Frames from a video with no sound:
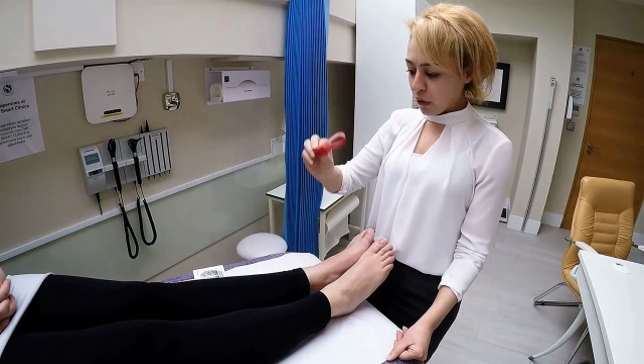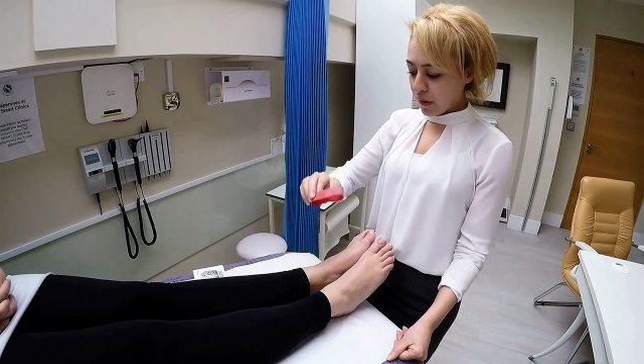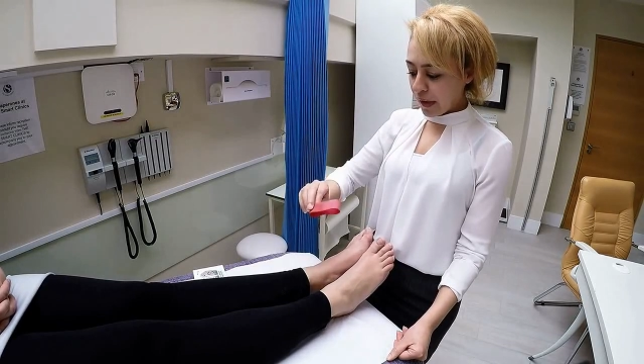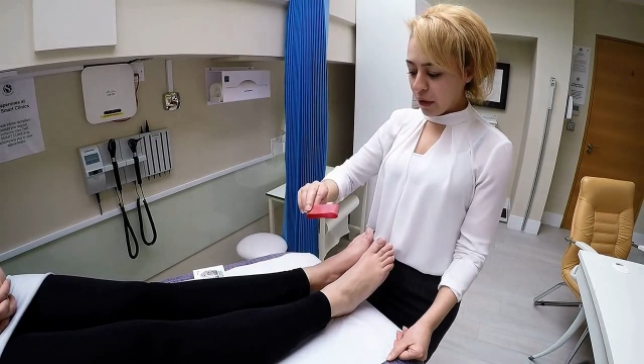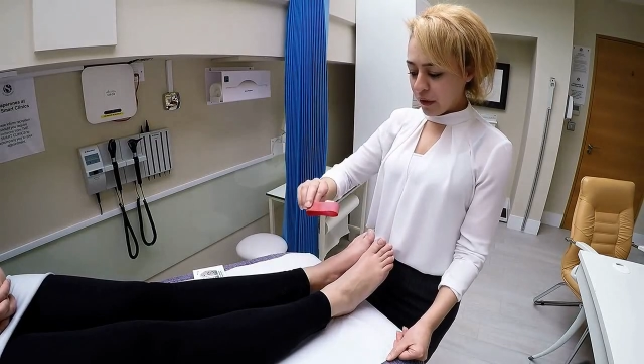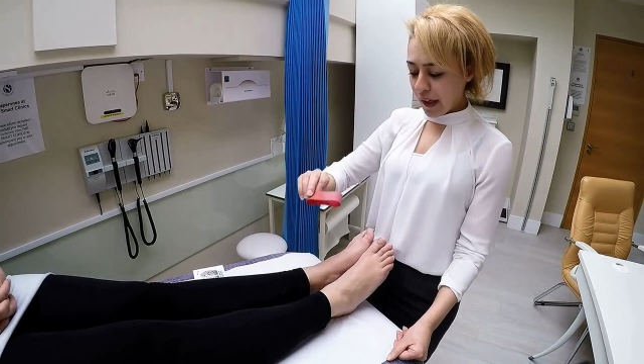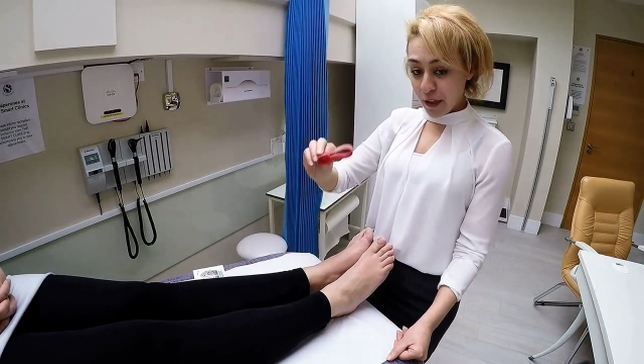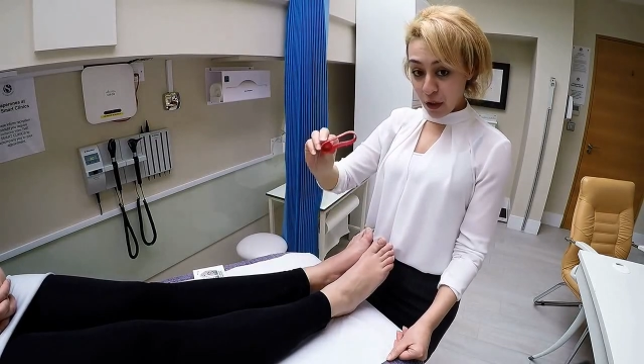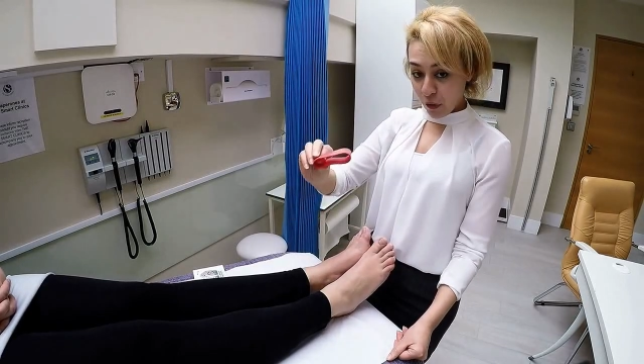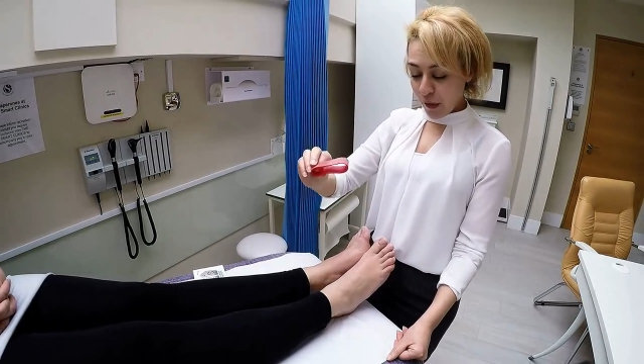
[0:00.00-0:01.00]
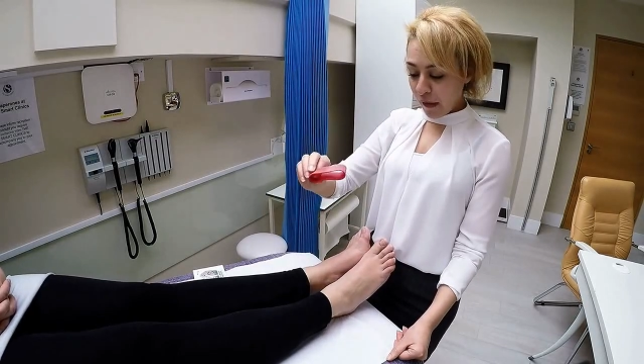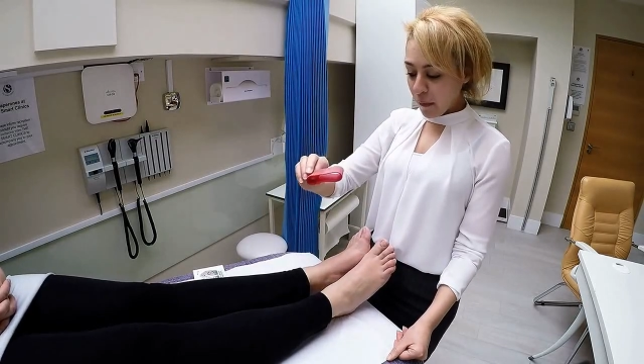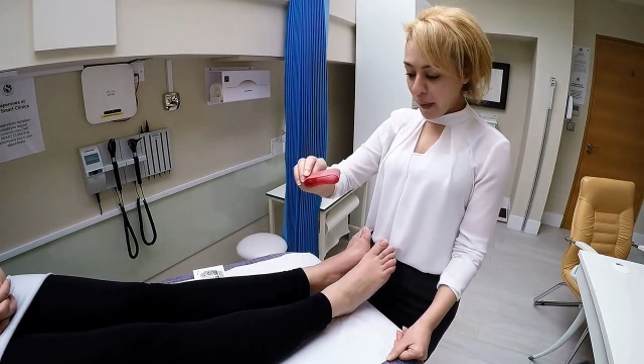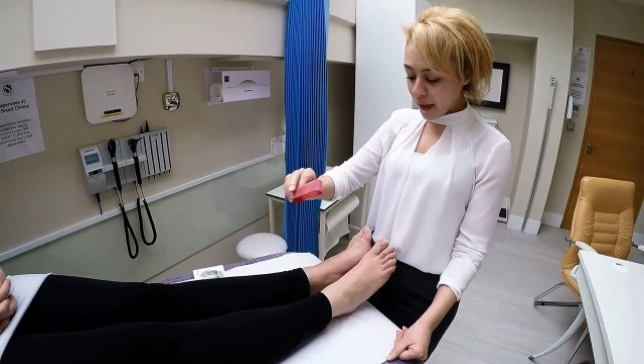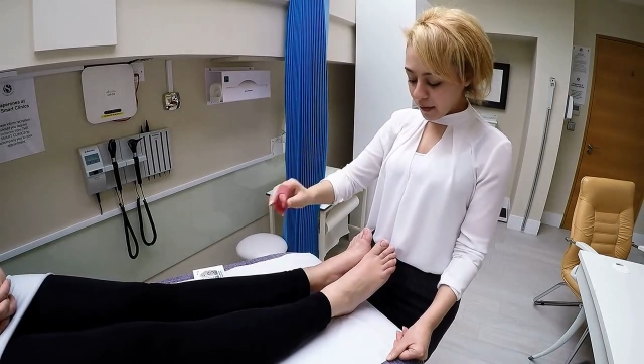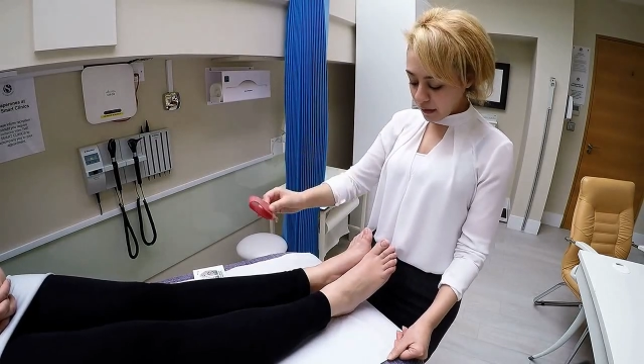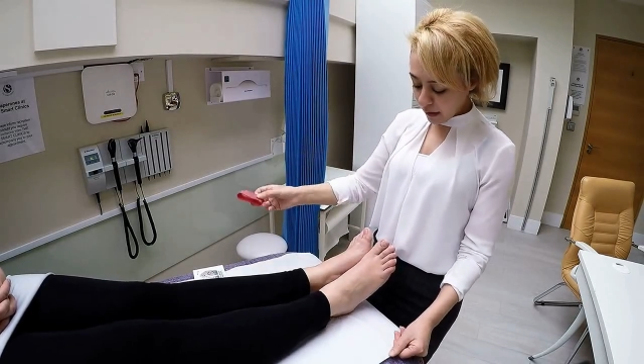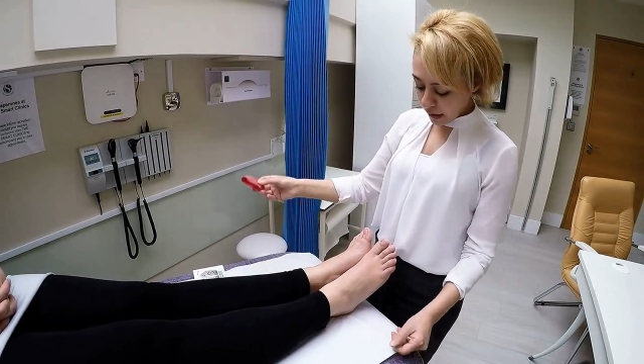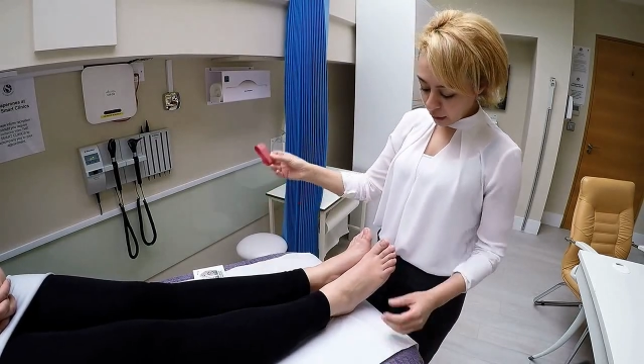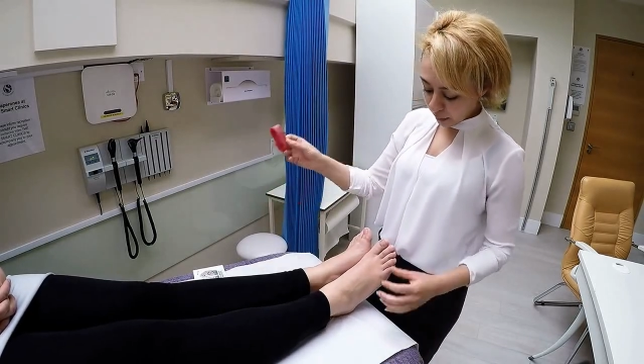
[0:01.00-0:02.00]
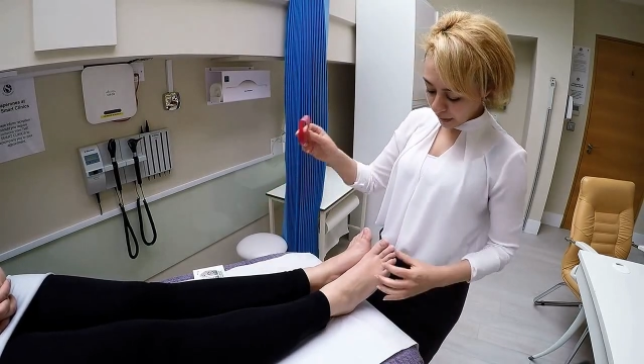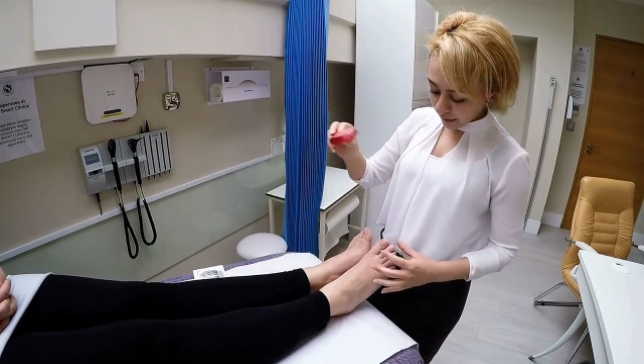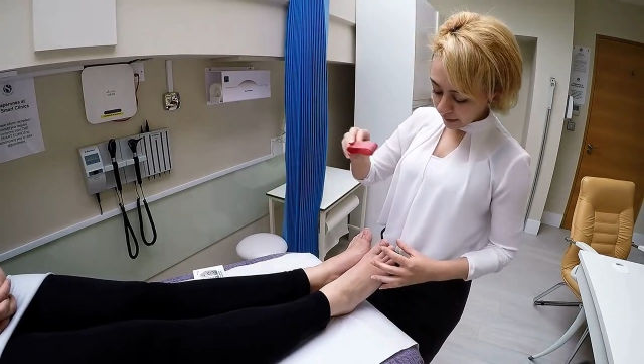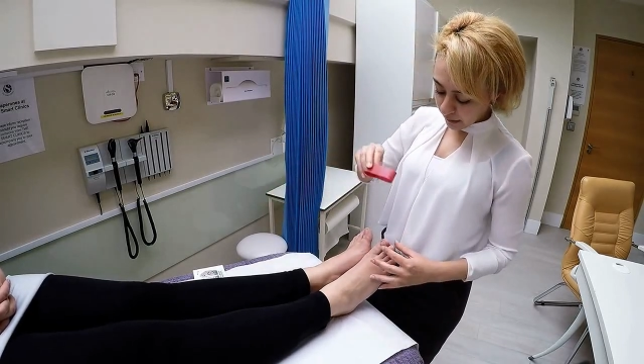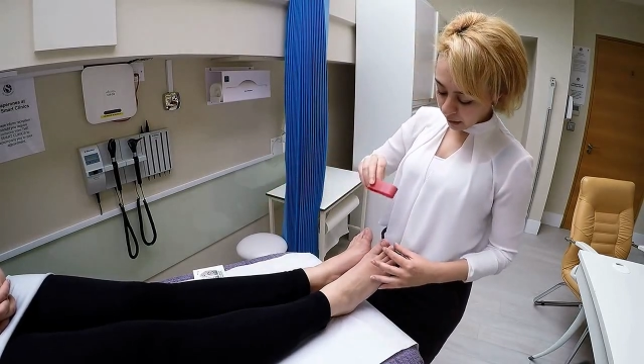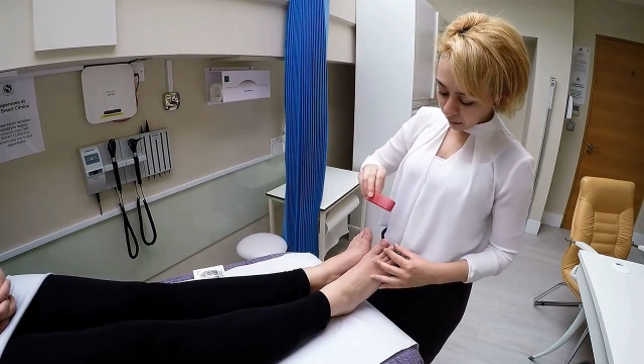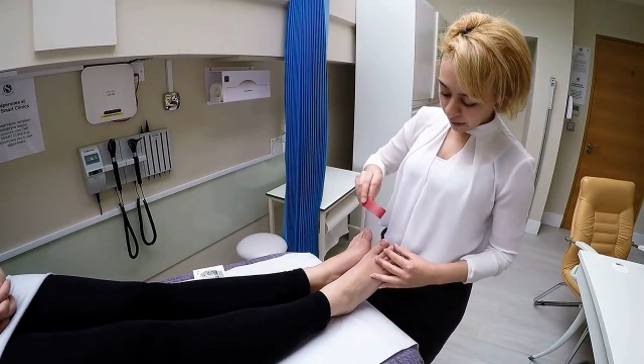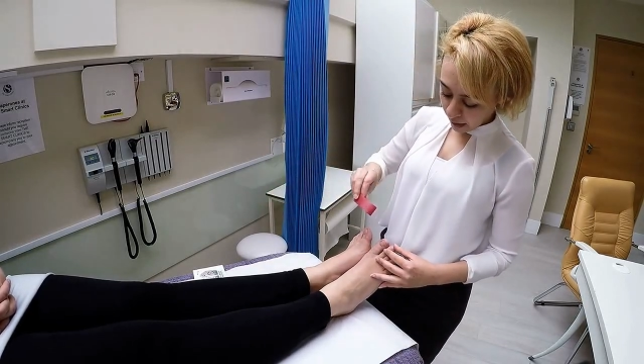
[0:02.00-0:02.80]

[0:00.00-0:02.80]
You take your TheraBand and you place it